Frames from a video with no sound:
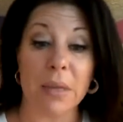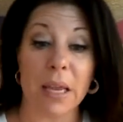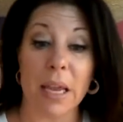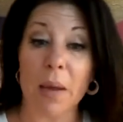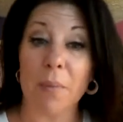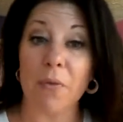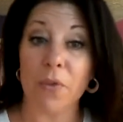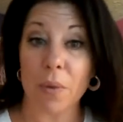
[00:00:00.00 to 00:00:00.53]
take
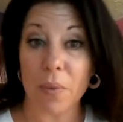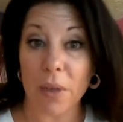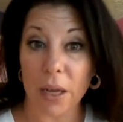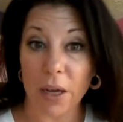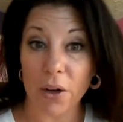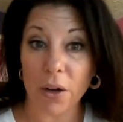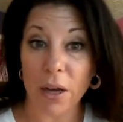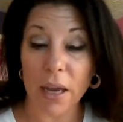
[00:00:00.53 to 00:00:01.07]
them from
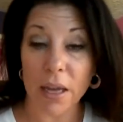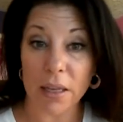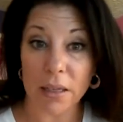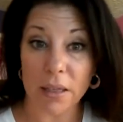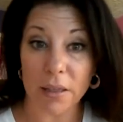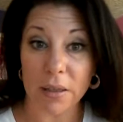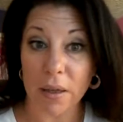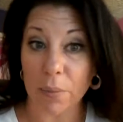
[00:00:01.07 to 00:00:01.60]
there
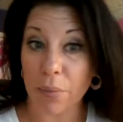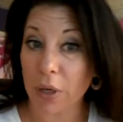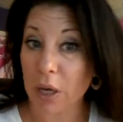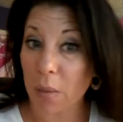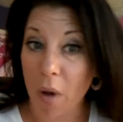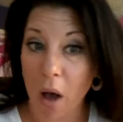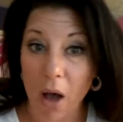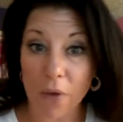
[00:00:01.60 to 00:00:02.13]
and print
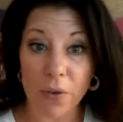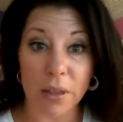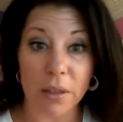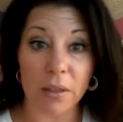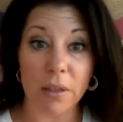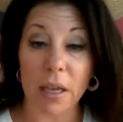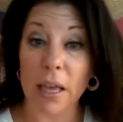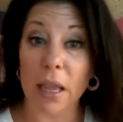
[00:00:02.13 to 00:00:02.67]
them off
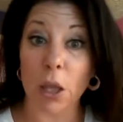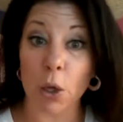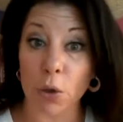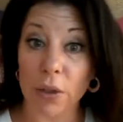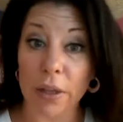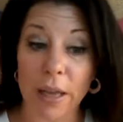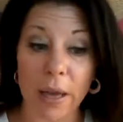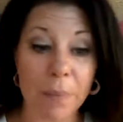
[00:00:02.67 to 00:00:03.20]
and, and
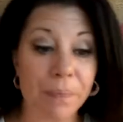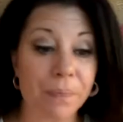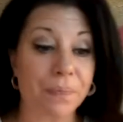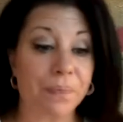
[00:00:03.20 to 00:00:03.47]
learn them.